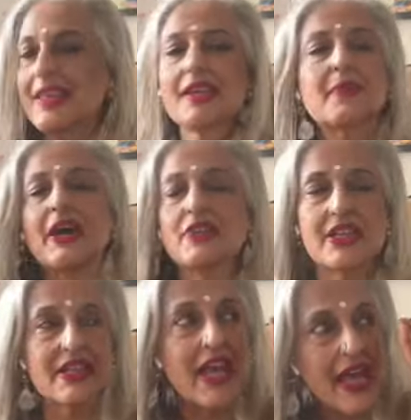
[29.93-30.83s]
Think about
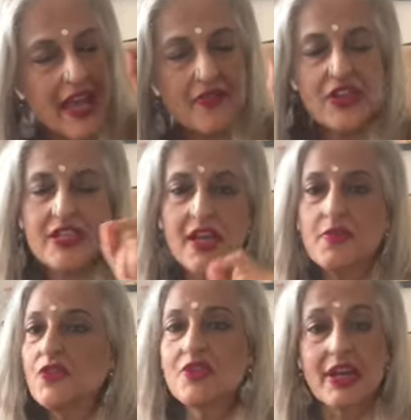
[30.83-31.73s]
it. Every time
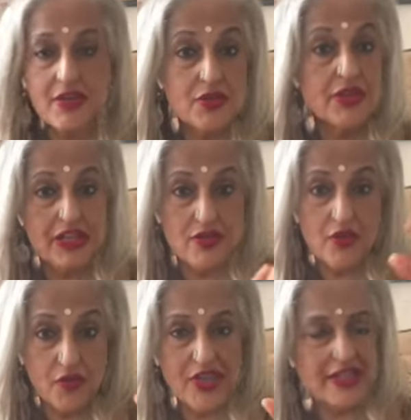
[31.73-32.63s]
you've tried to raise your
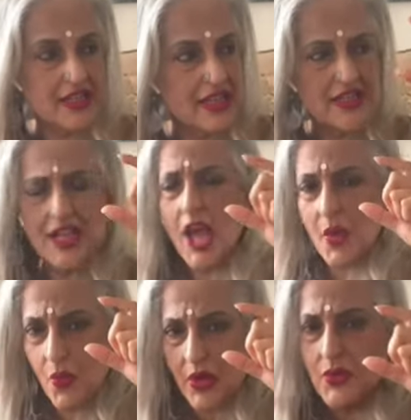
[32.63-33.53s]
voice against
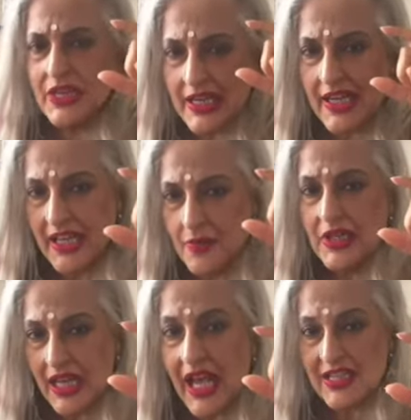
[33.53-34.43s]
what we
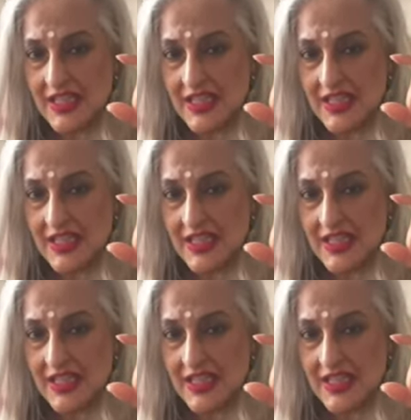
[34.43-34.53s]
label as